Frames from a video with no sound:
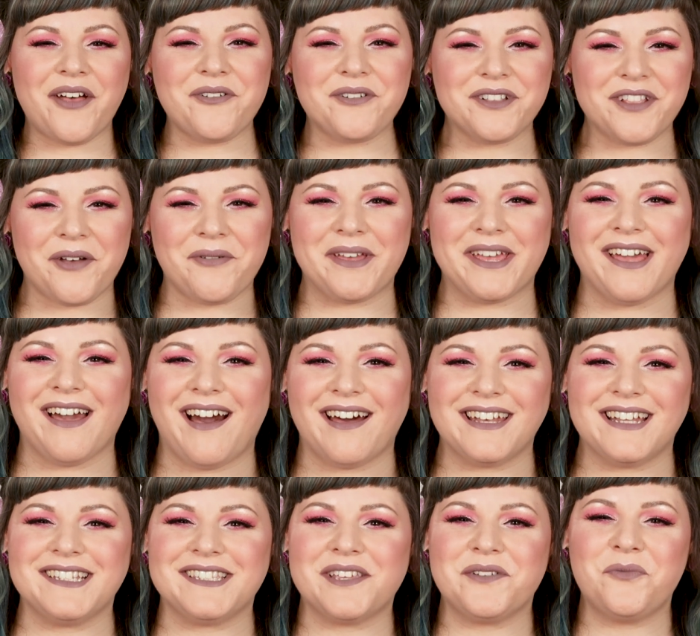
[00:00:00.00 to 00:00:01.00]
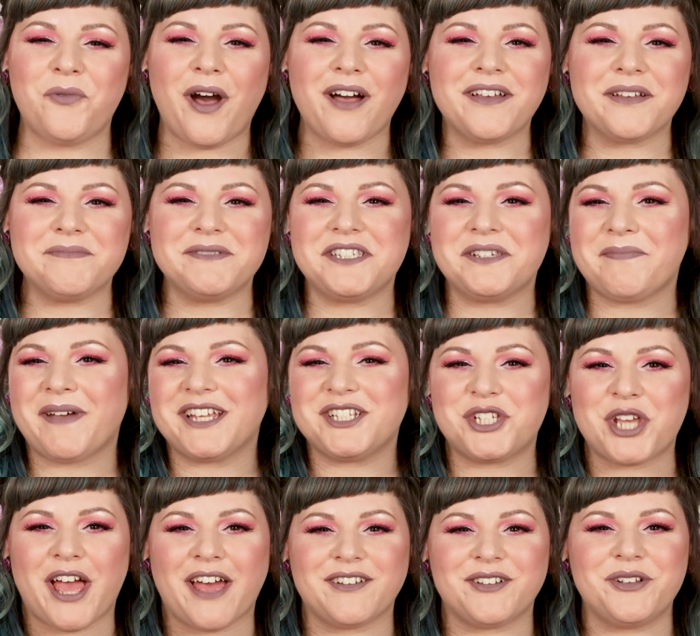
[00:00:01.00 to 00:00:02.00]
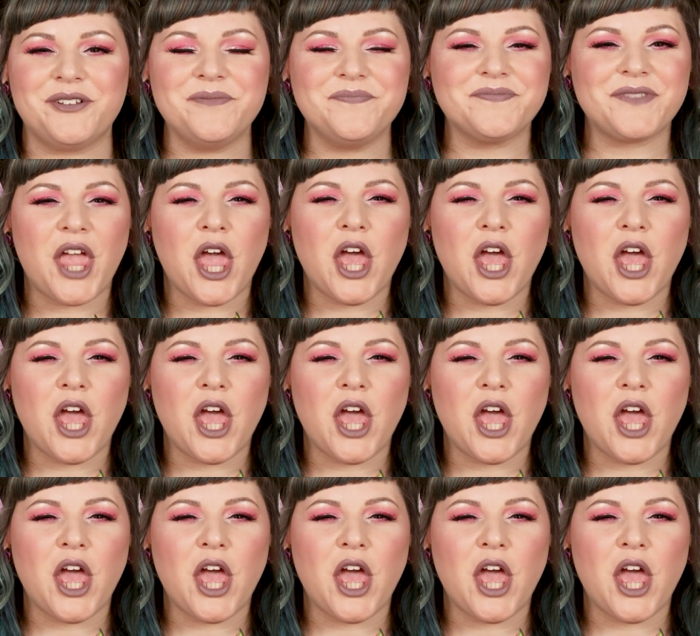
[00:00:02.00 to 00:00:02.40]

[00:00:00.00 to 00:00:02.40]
Hello, glowing goddess, and welcome to my channel.